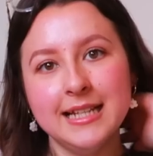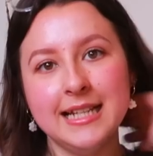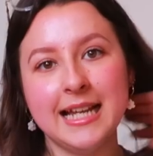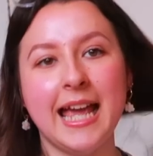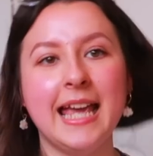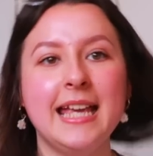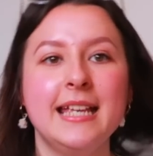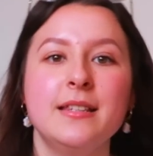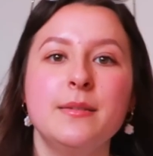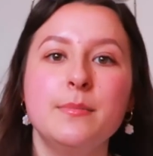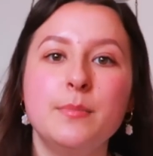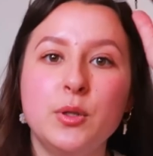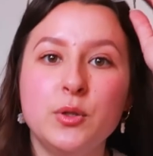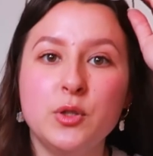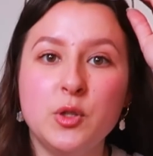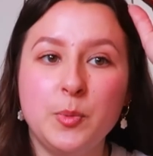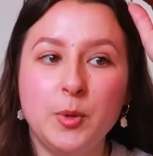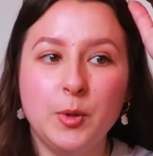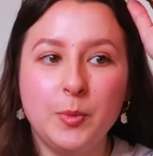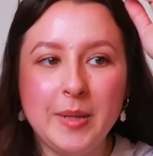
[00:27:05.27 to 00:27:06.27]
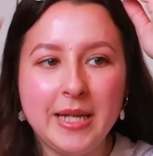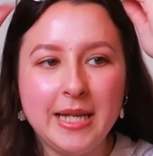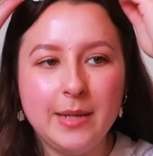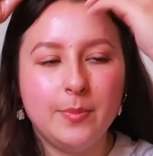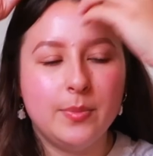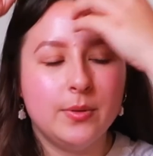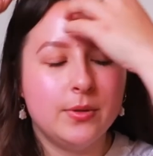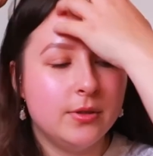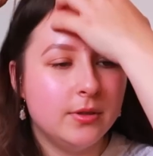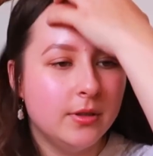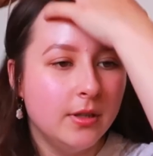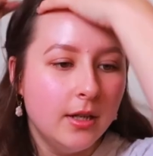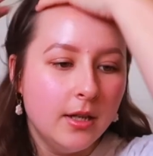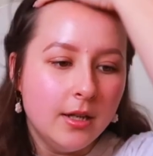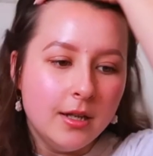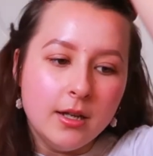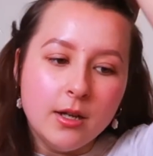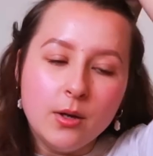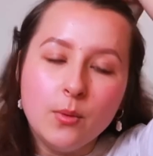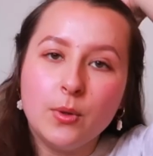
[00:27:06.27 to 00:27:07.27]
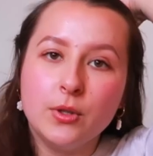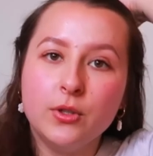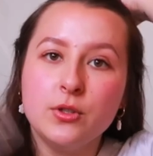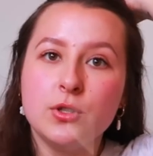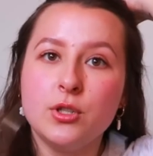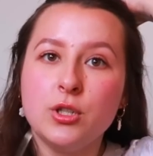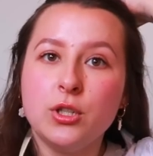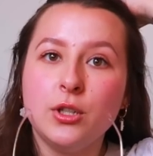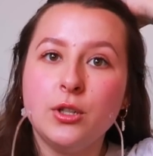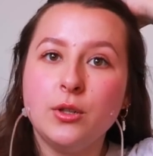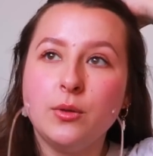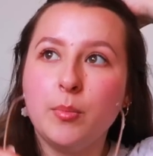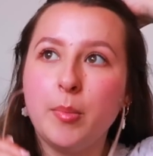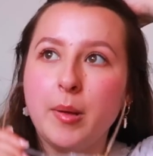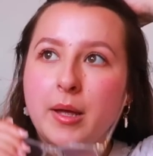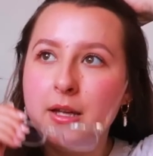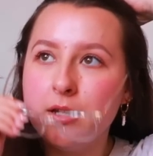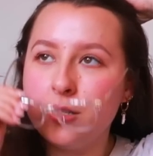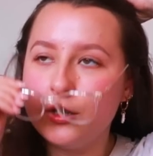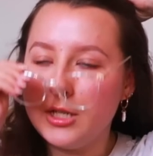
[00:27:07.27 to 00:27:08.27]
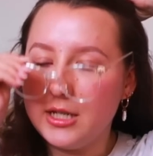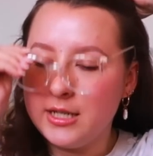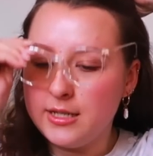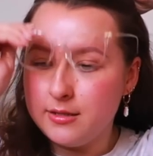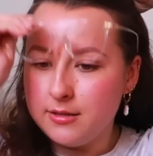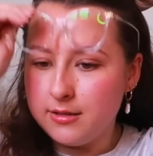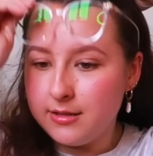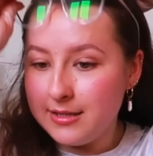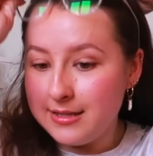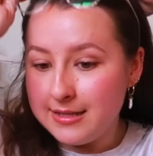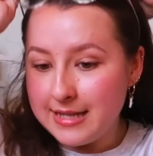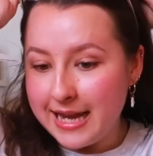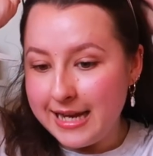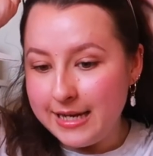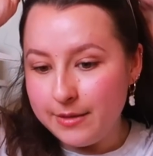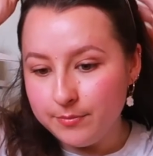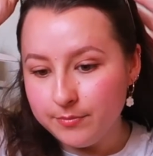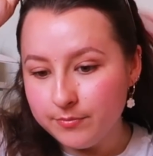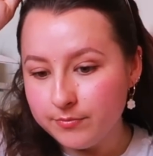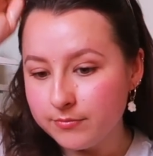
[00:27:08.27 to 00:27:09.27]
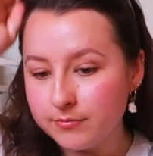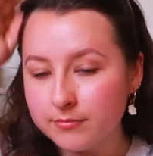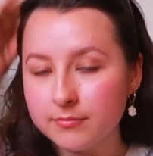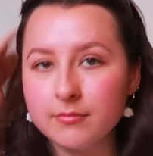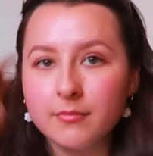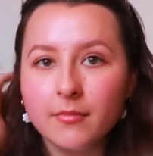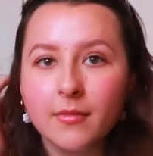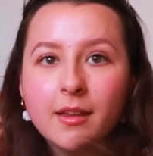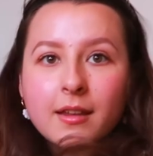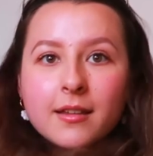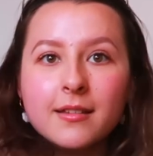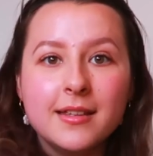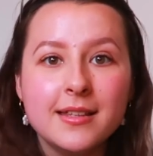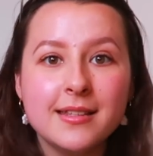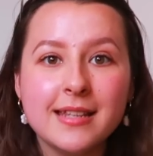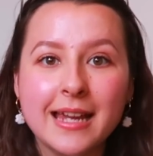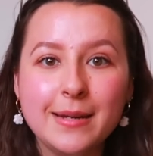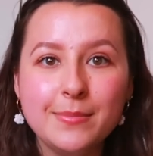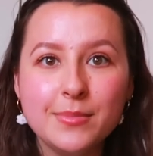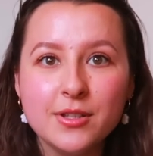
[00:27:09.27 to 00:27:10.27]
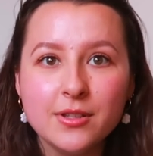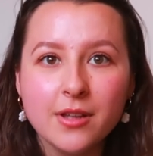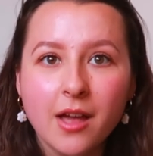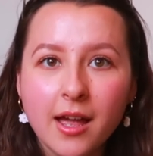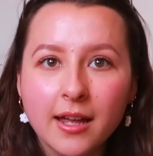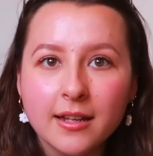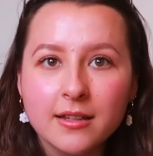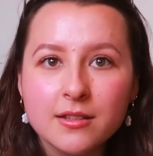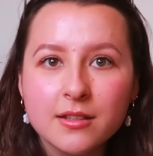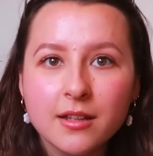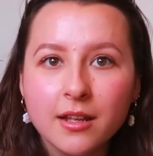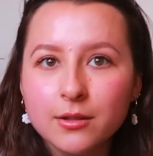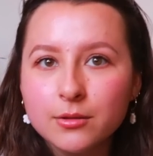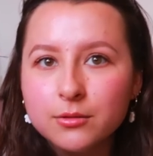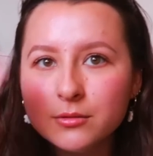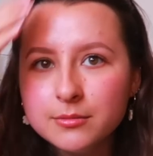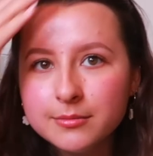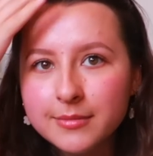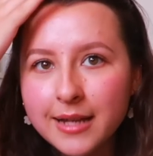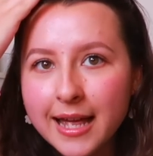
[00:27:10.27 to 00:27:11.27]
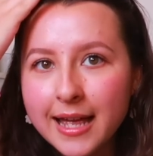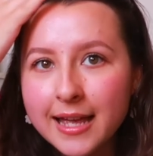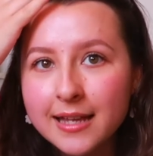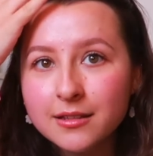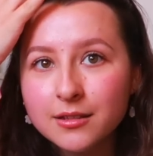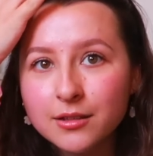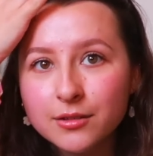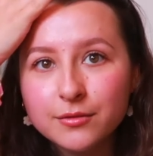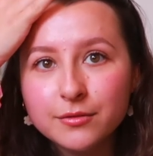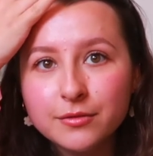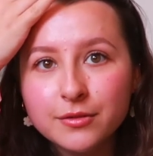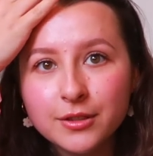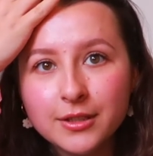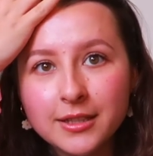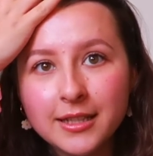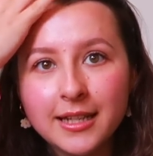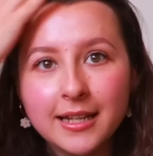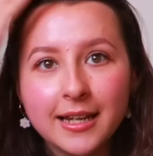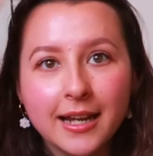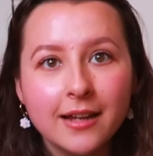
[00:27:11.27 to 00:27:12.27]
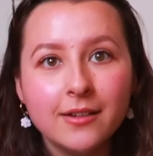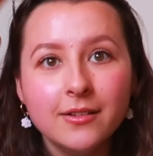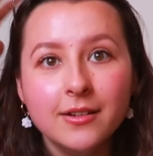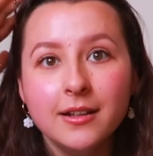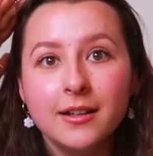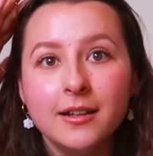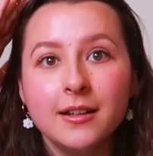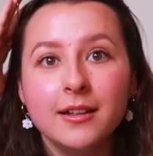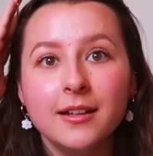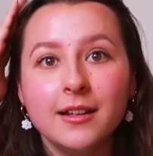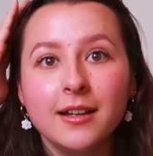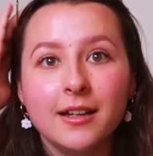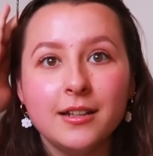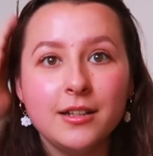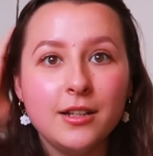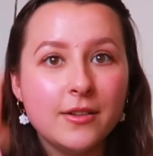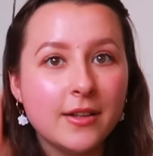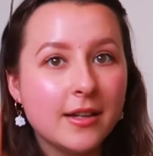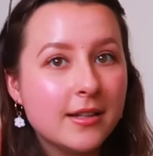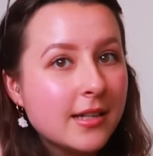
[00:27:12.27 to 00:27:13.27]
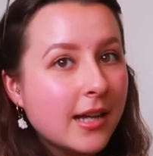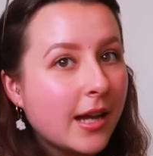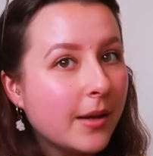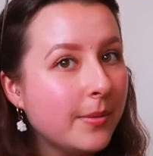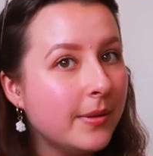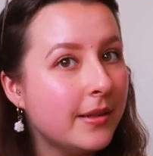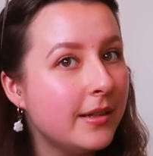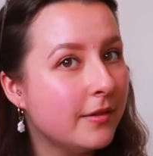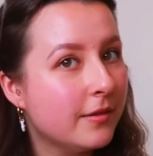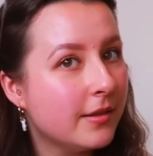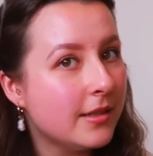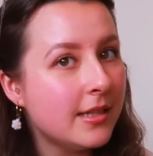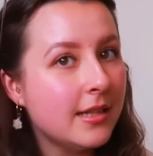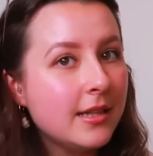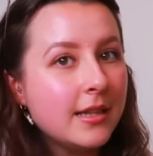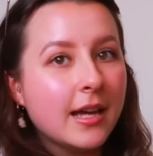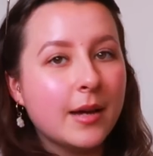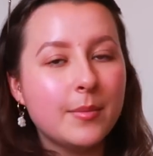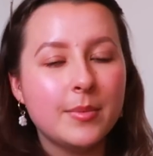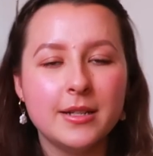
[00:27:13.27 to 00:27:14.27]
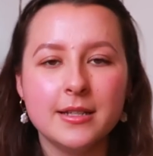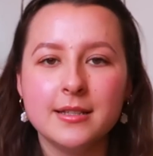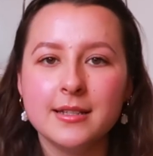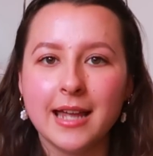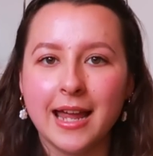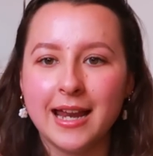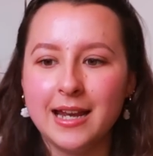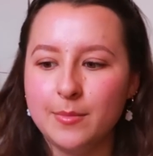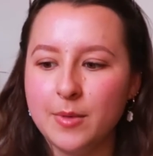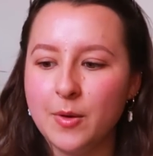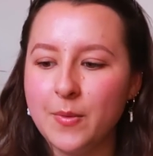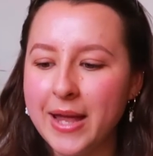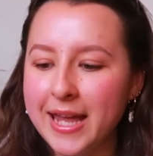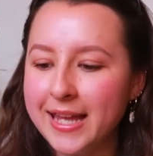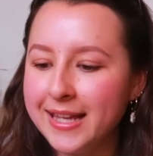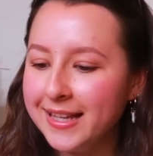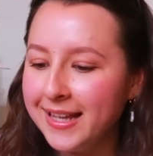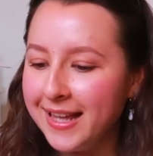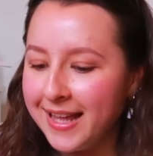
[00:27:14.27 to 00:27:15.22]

in case multiple people want to purchase the same design. So, oh, my hair's gone funky now. I knew that would happen if I did that, but it's getting in my way.